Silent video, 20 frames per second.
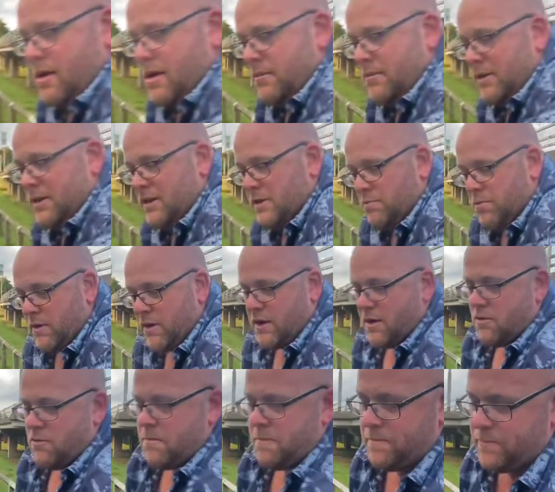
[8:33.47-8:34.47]
which is pretty
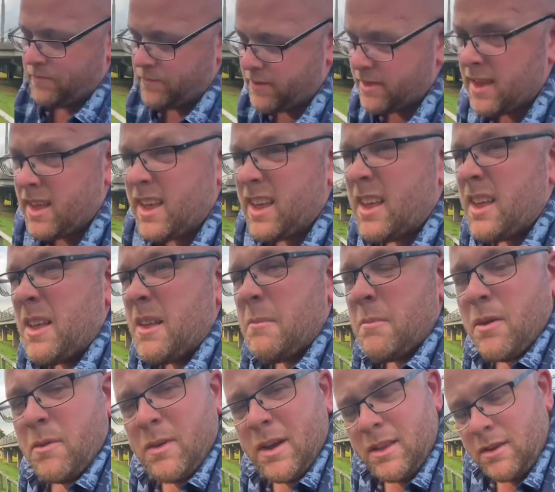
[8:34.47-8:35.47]
cool.
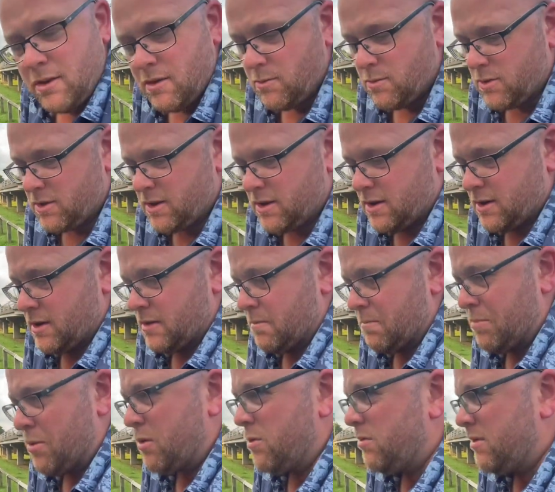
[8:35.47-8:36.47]
But when you want to
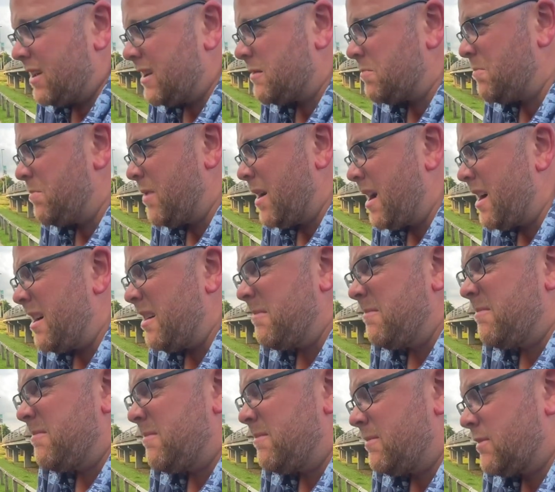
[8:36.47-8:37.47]
pull this,
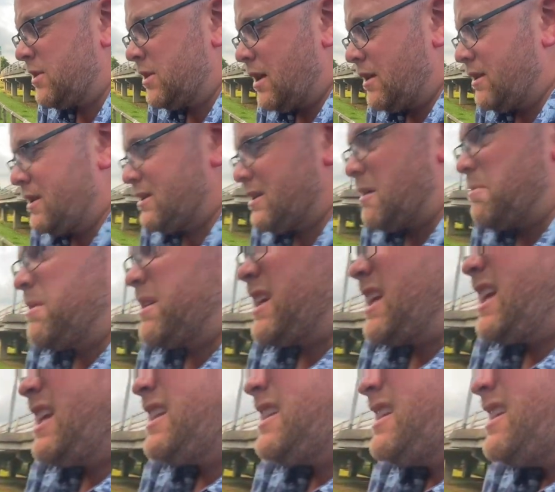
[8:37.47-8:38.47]
shut this up again,